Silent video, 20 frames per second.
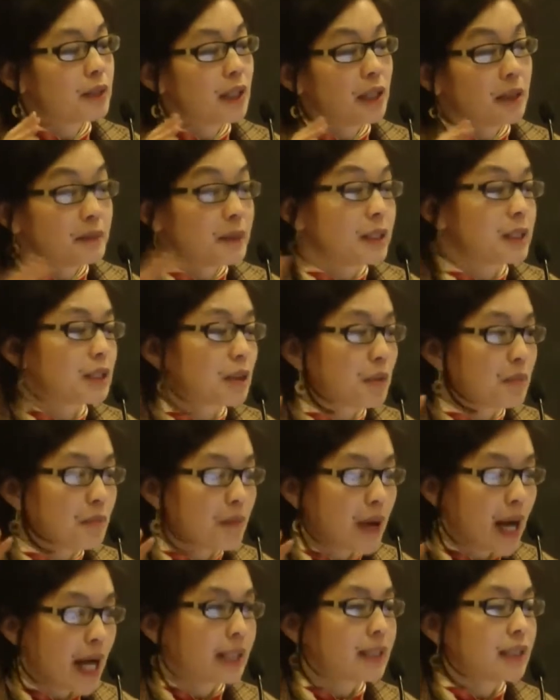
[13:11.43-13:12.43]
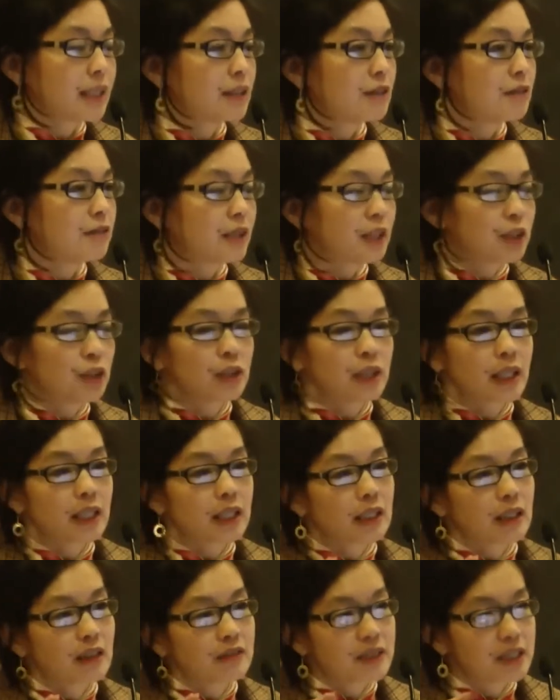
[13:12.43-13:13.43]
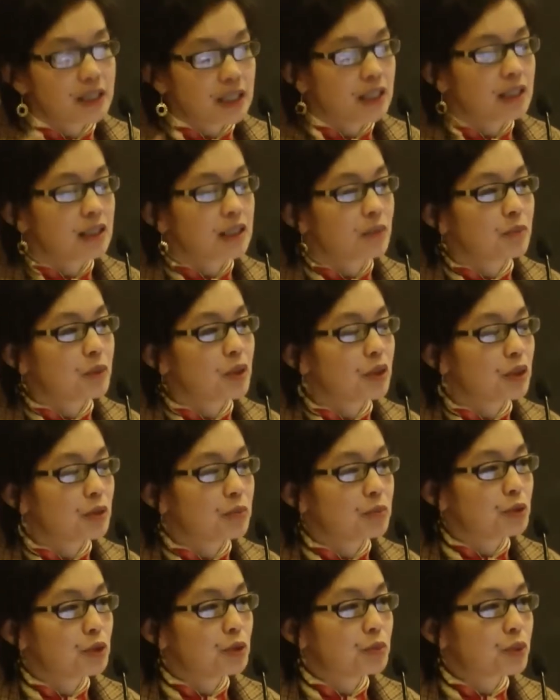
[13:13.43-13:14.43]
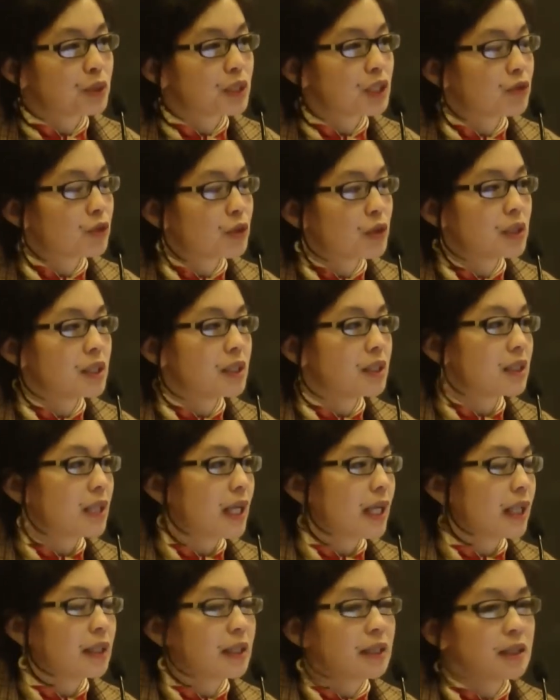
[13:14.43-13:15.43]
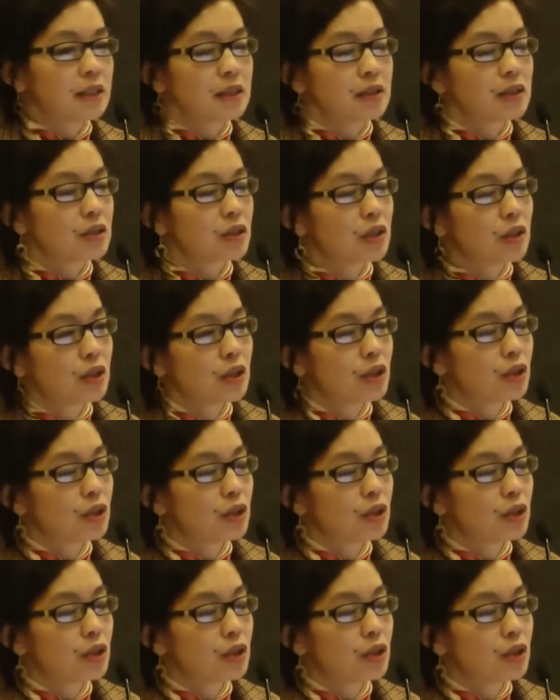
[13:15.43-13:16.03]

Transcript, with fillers: I mean, it's a massive undertaking. I've seen some of the blueprints for this, and it is